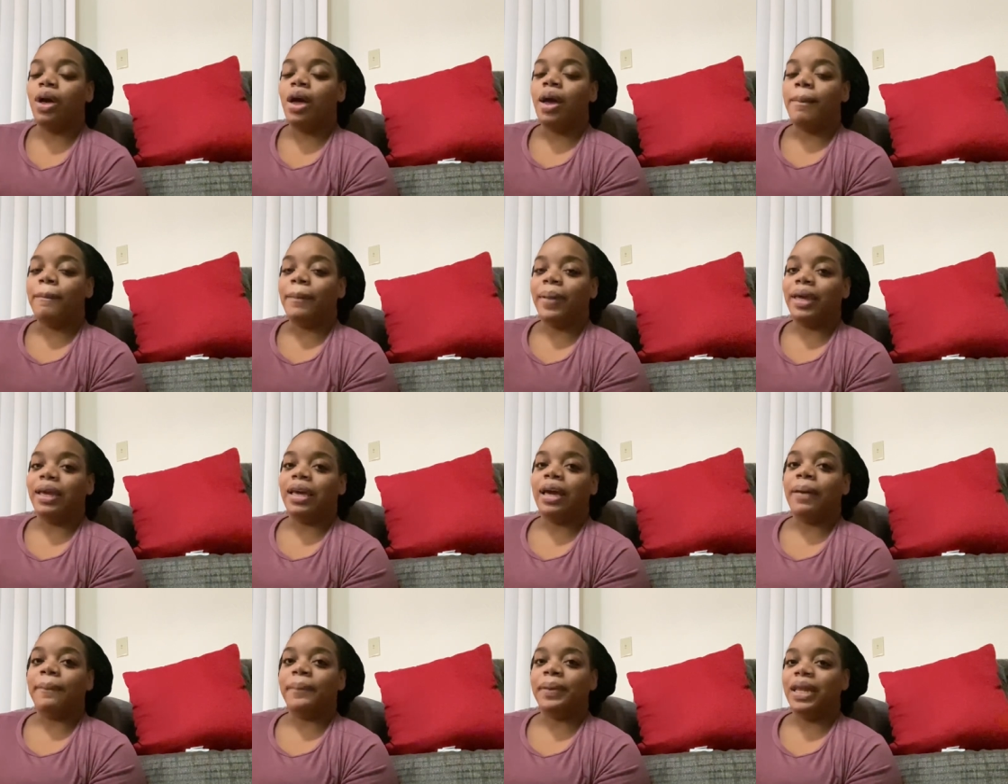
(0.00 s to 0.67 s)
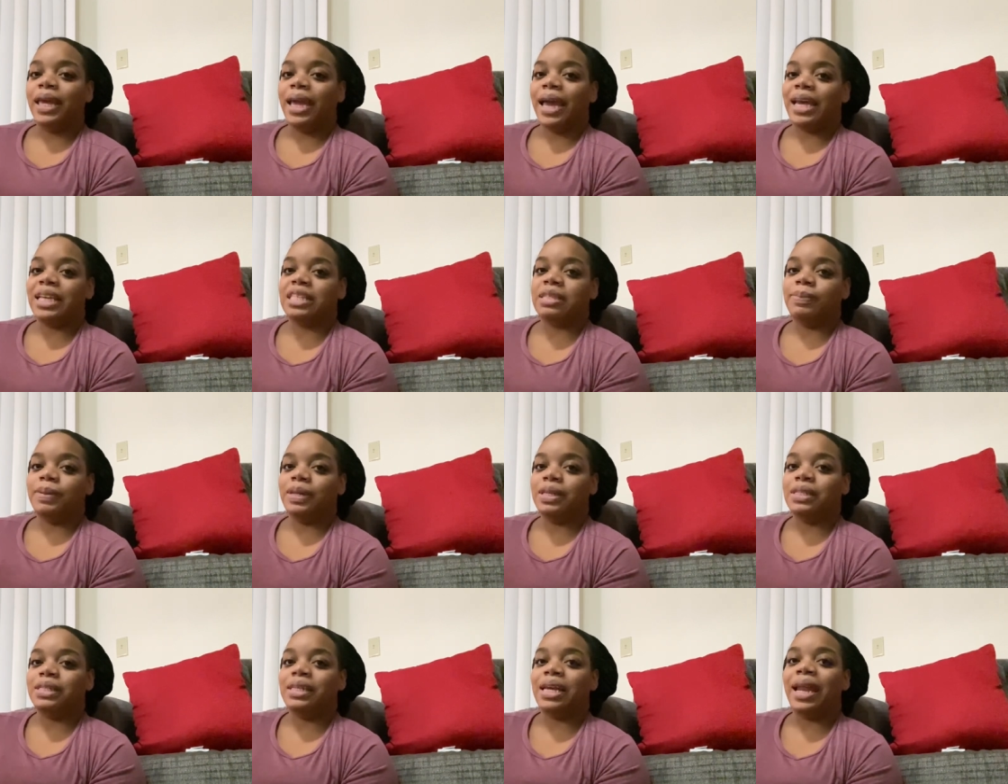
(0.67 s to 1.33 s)
my company has
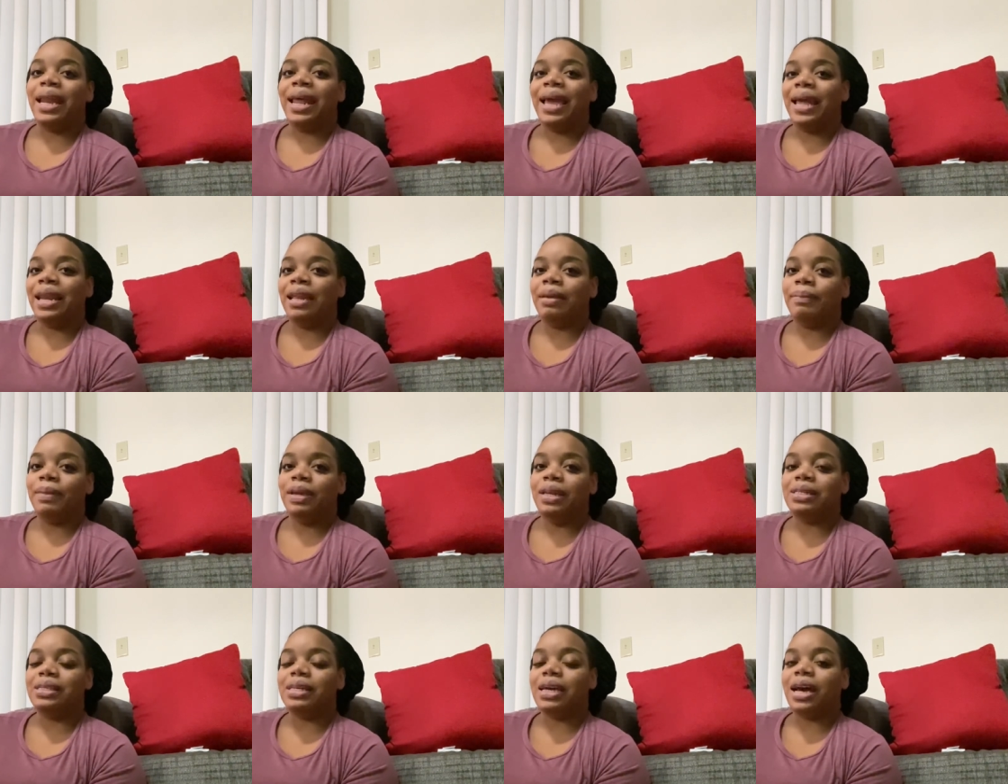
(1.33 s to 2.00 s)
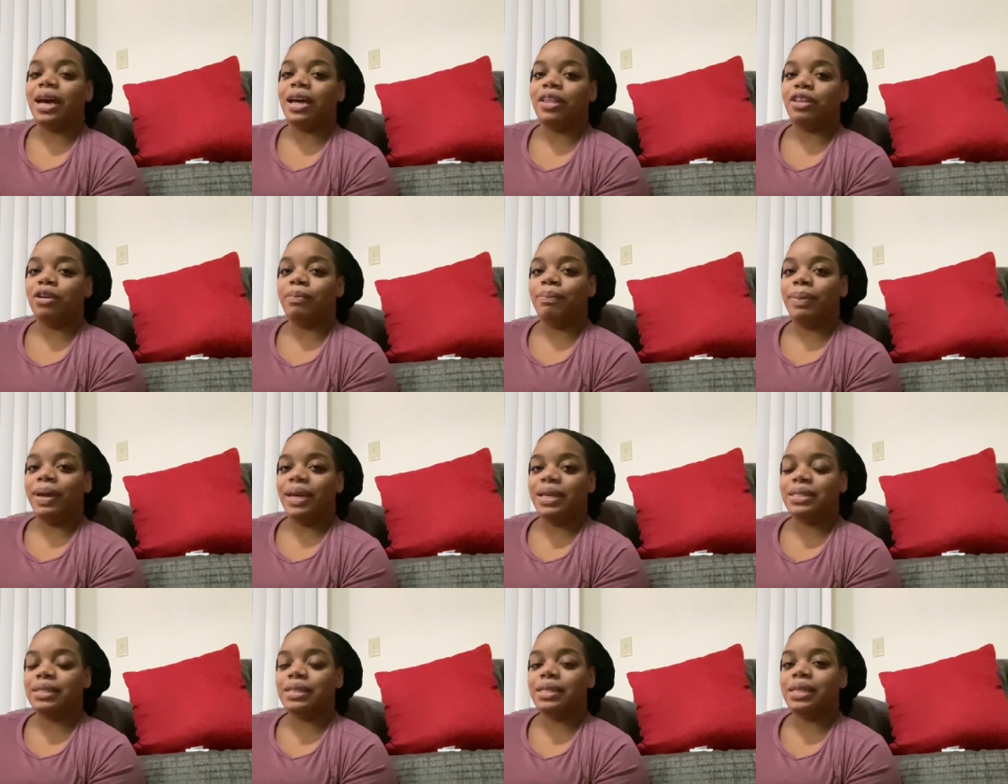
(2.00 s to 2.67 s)
been deadheading me to other
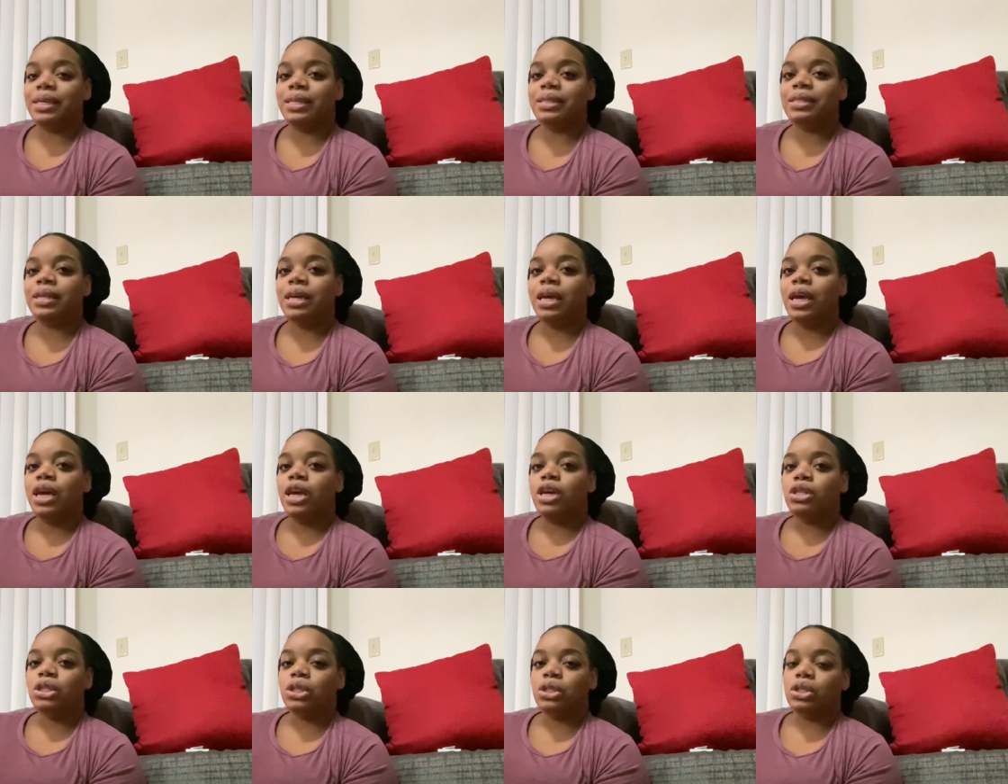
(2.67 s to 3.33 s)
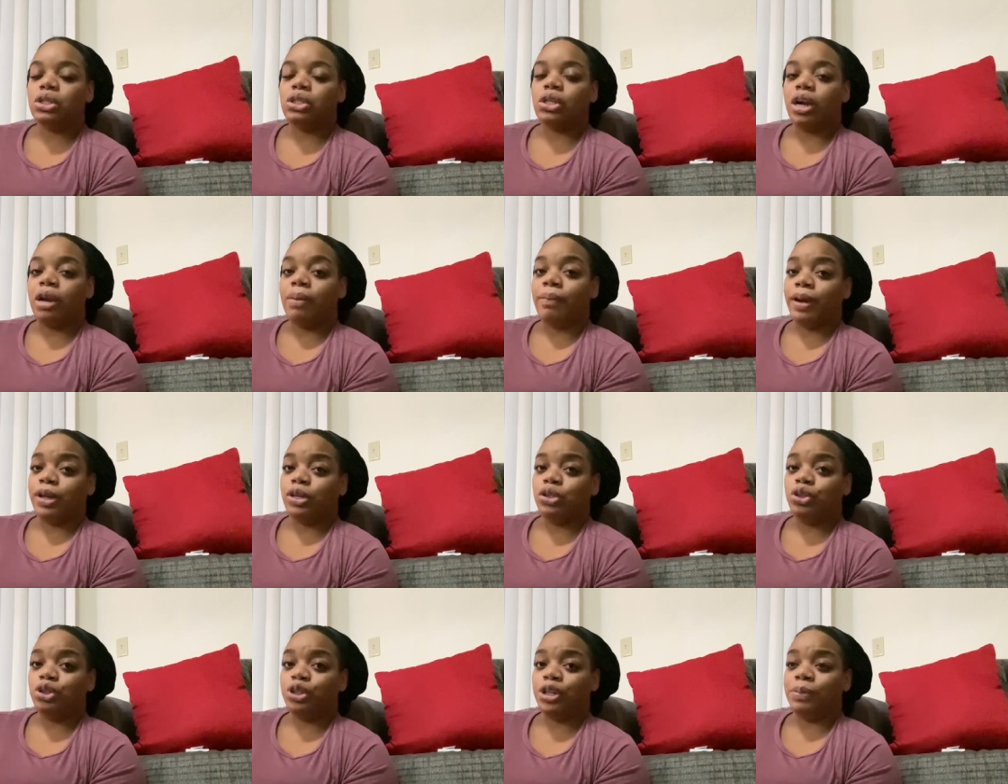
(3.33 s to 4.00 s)
bases to start my
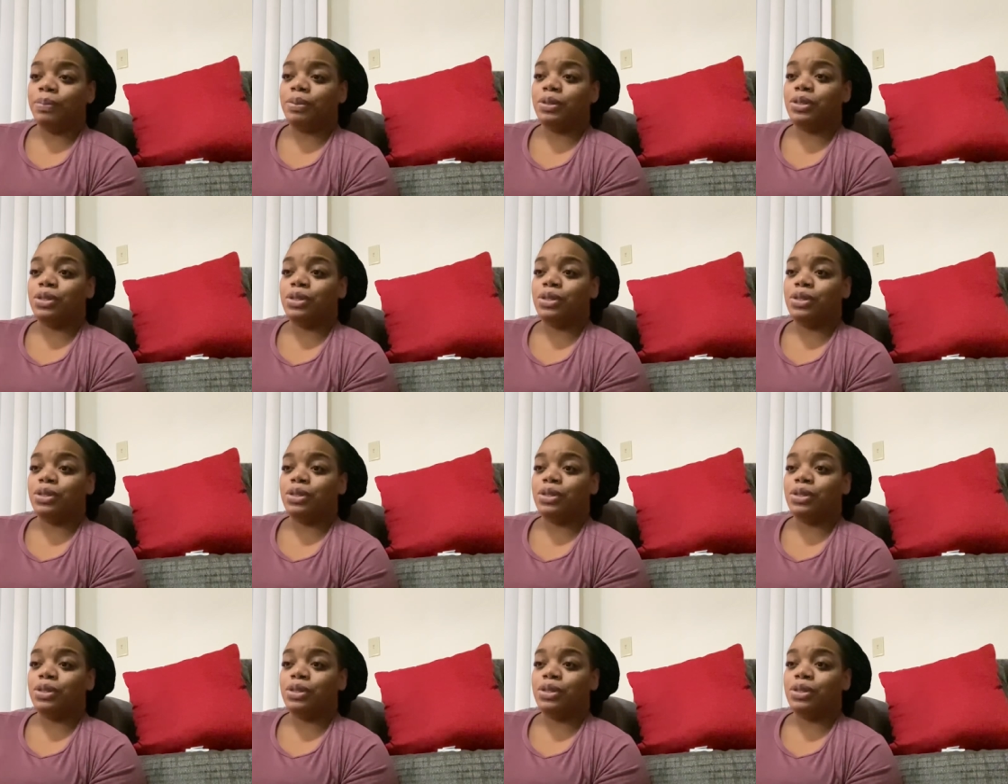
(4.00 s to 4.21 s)
trips.